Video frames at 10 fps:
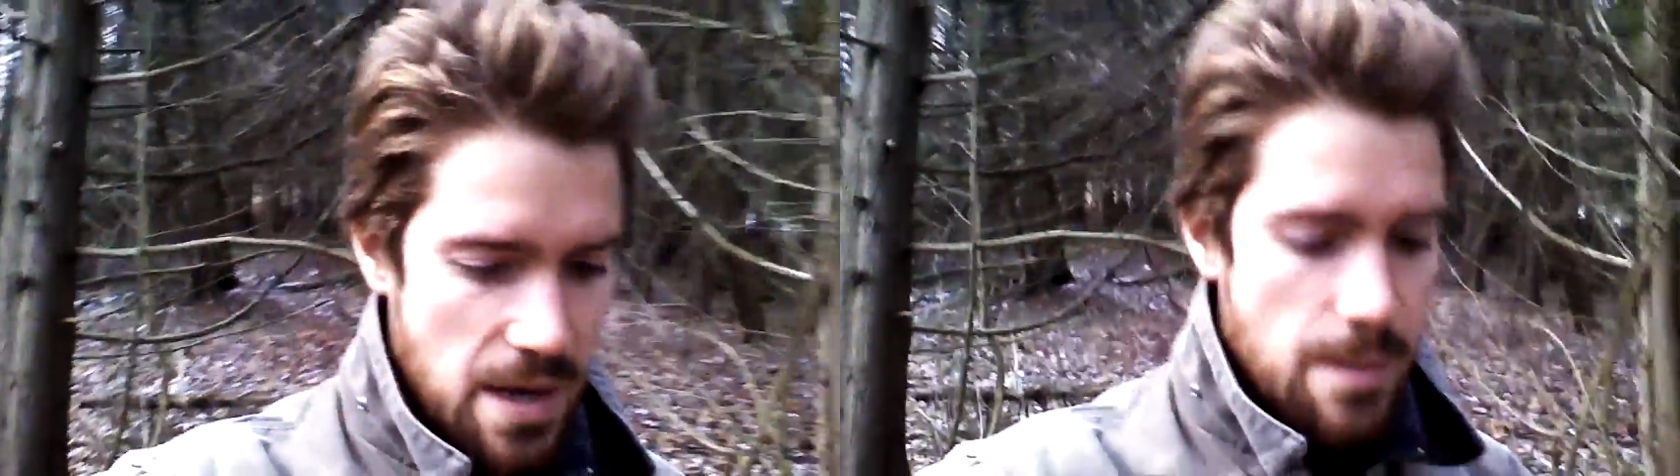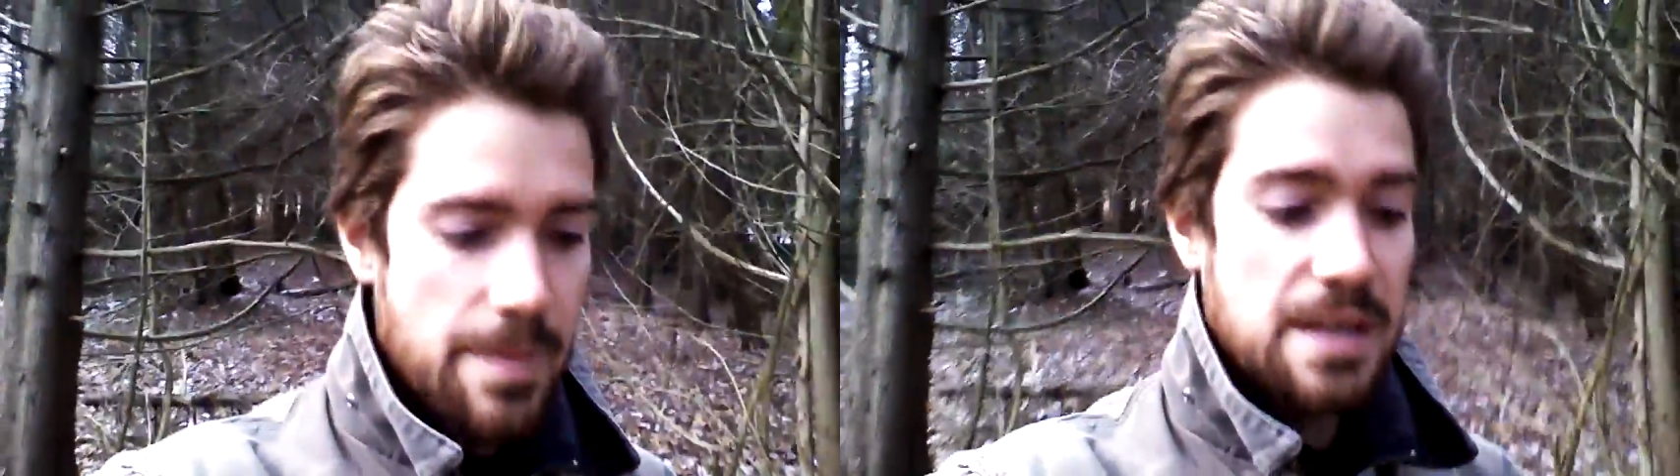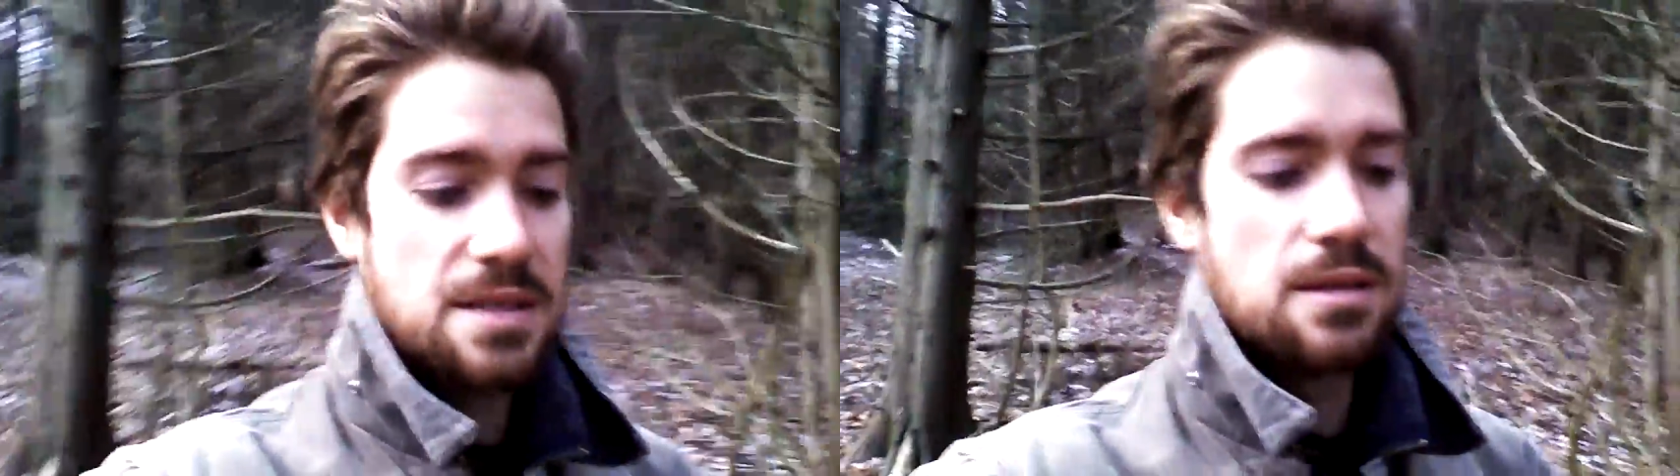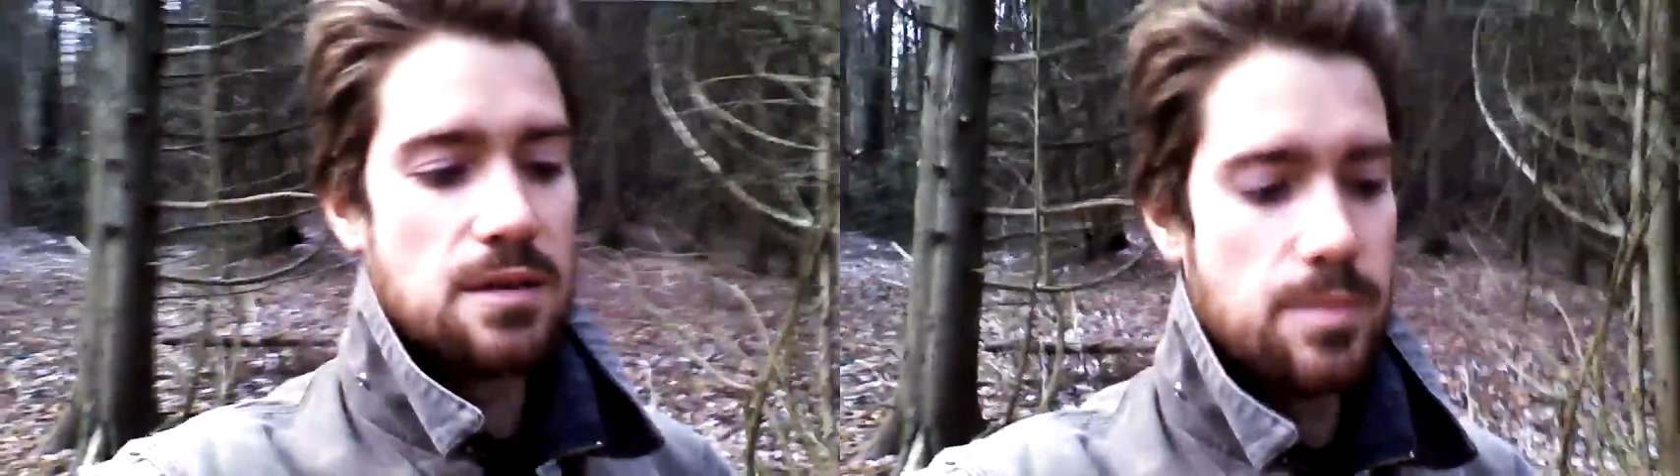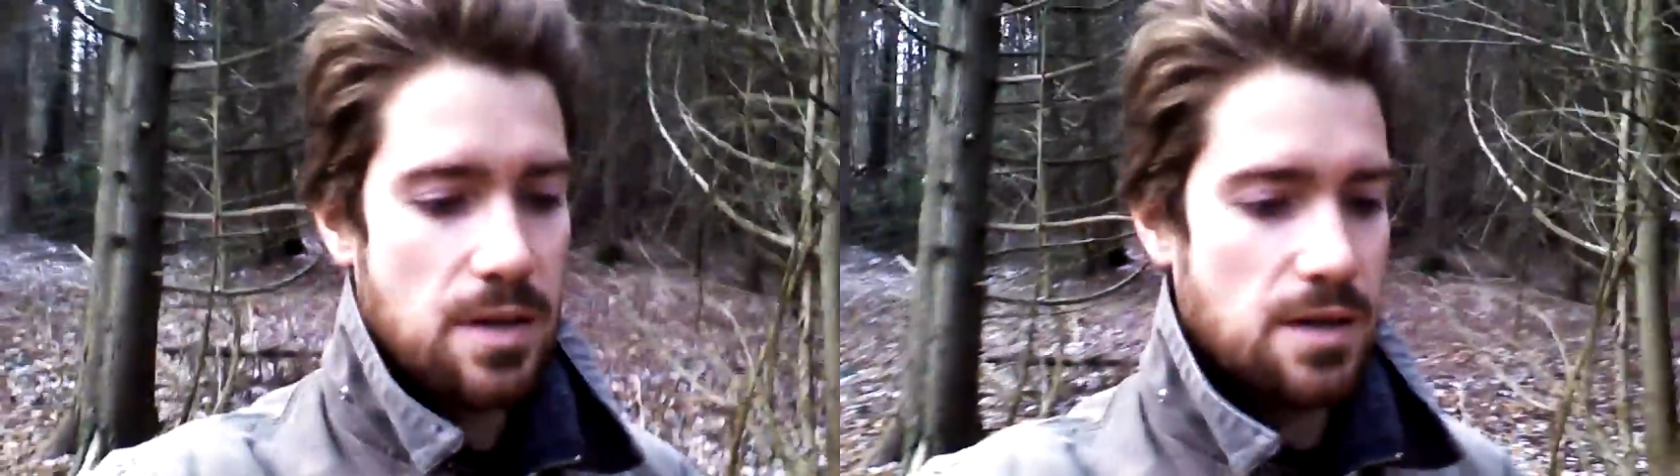basically
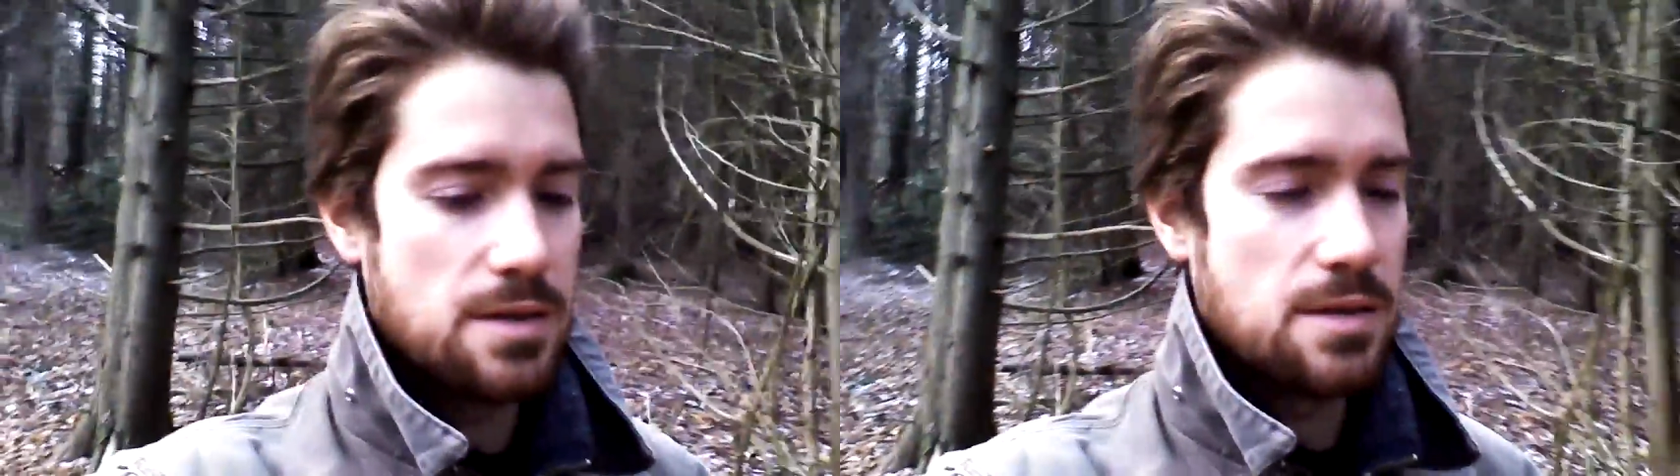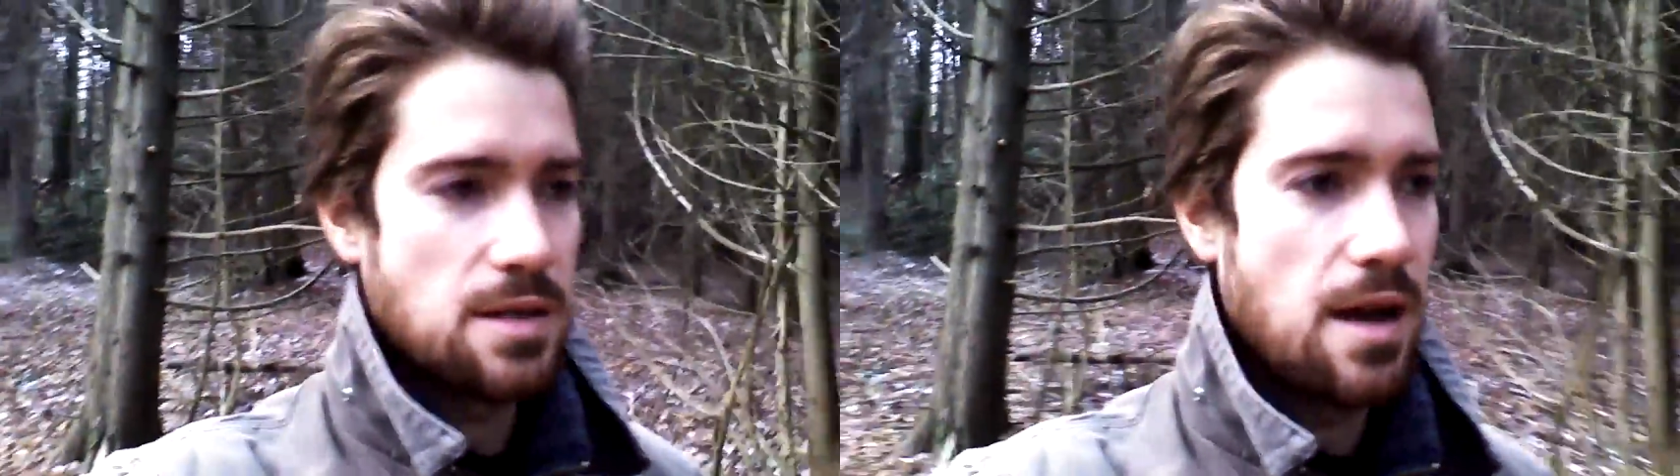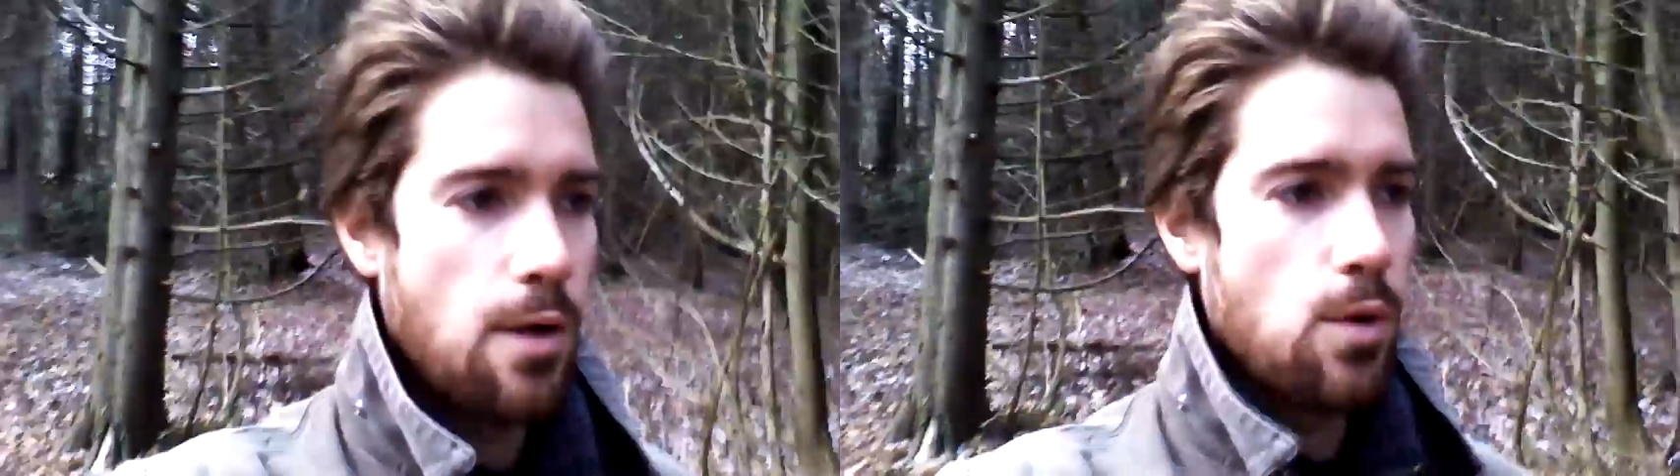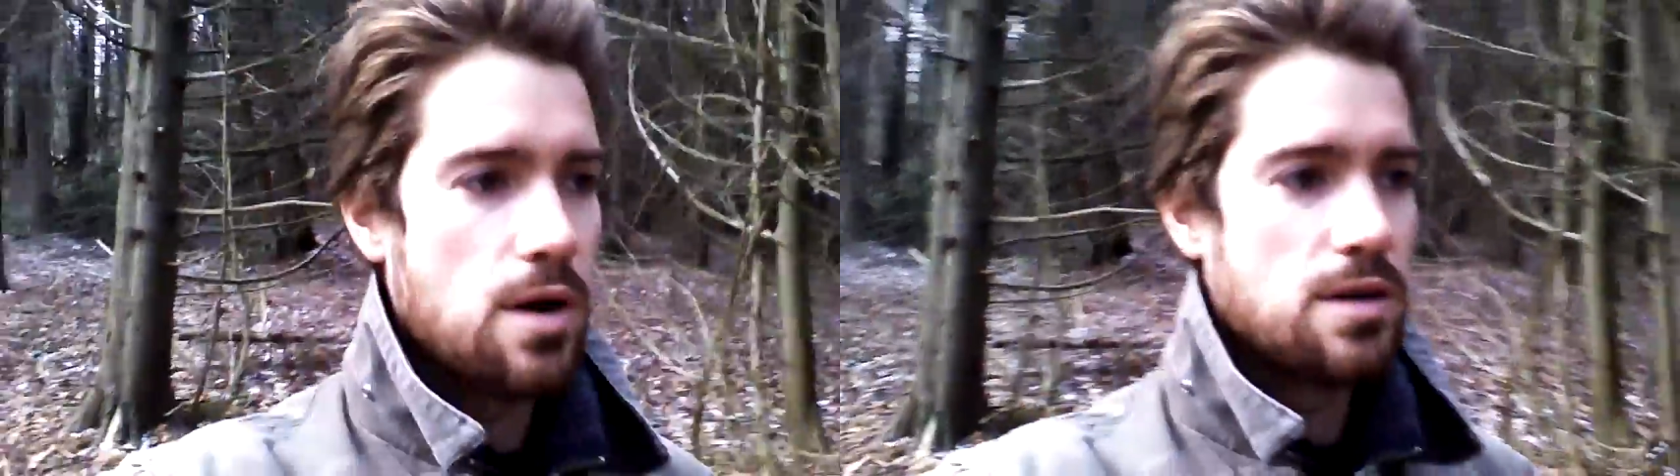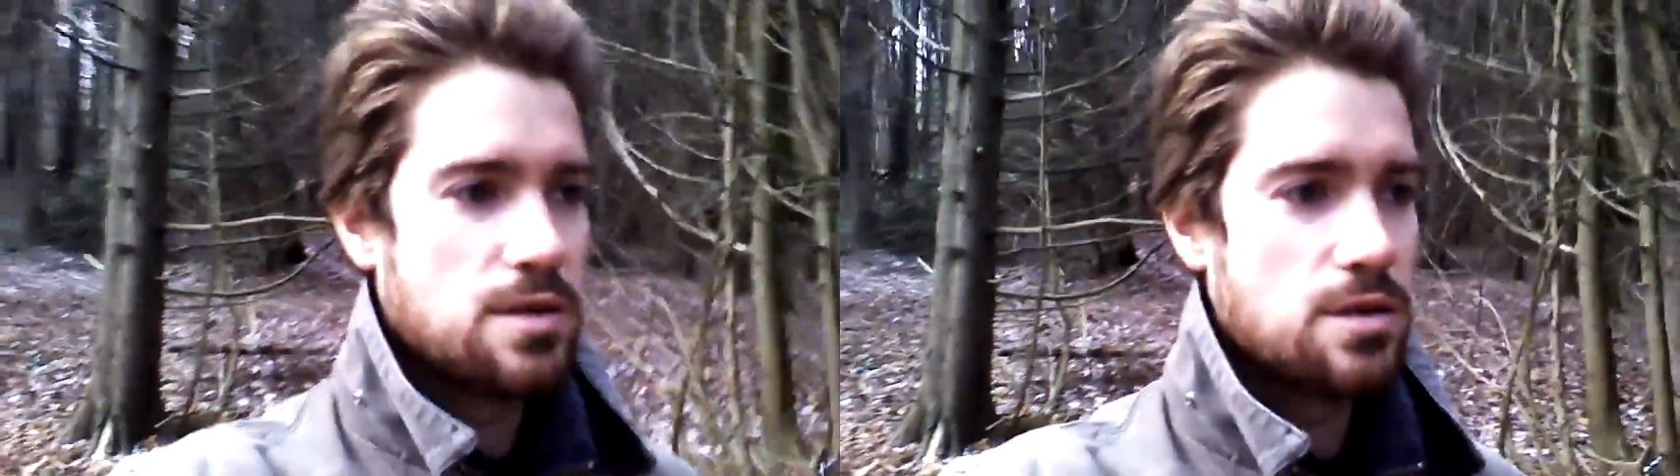because I
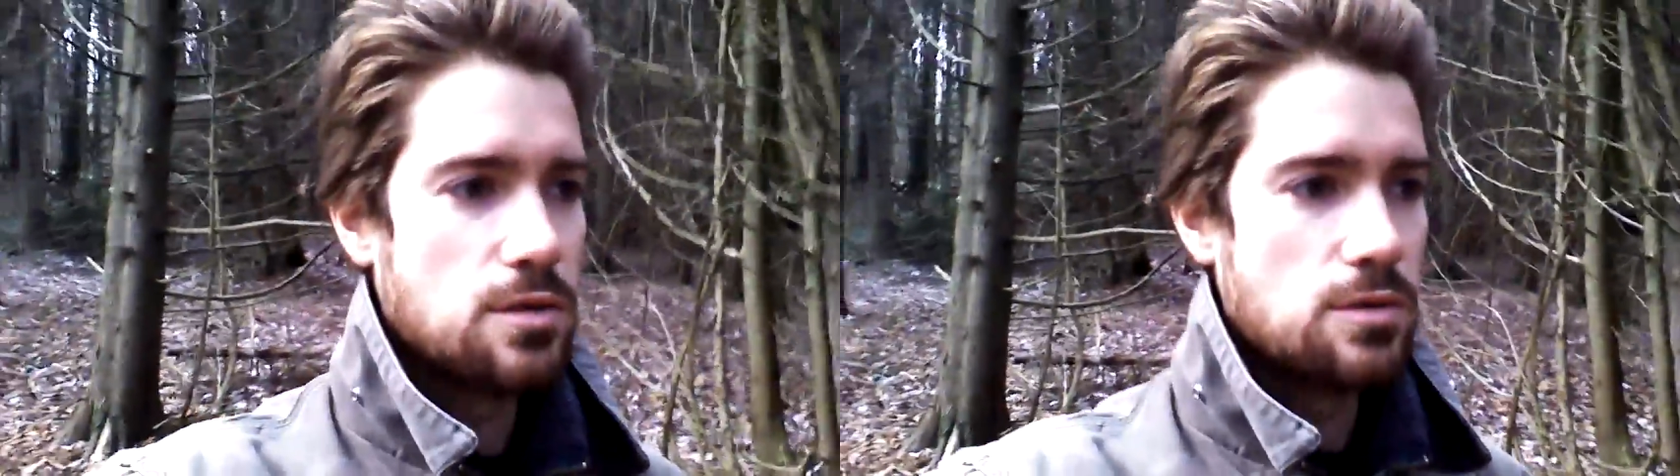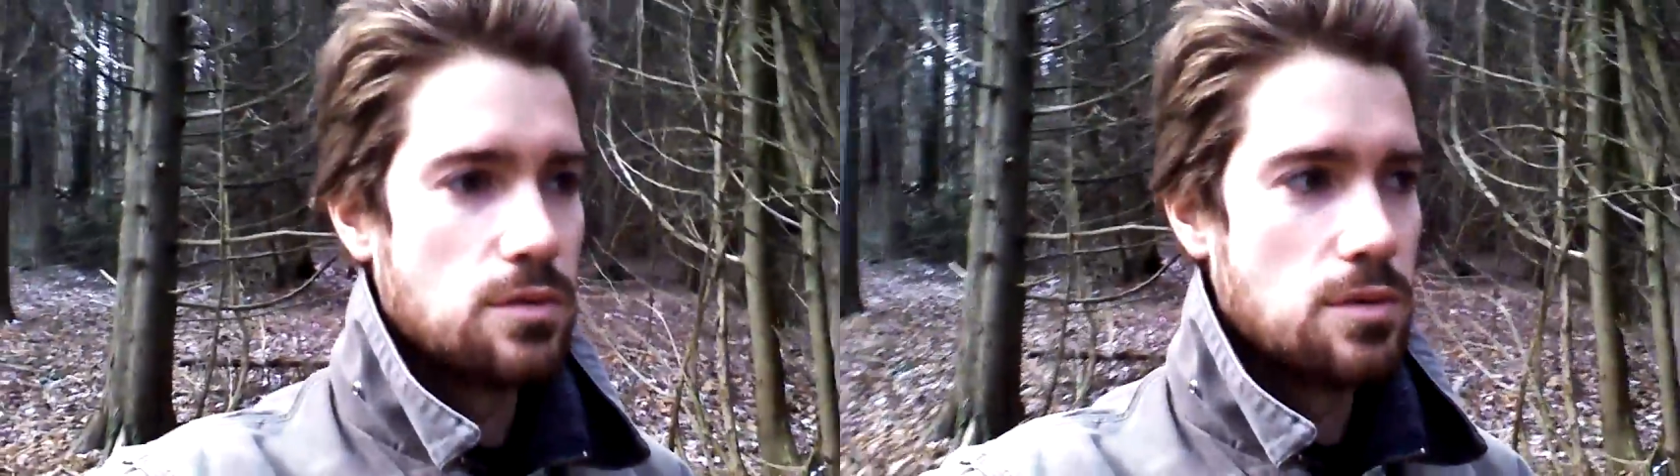wanted to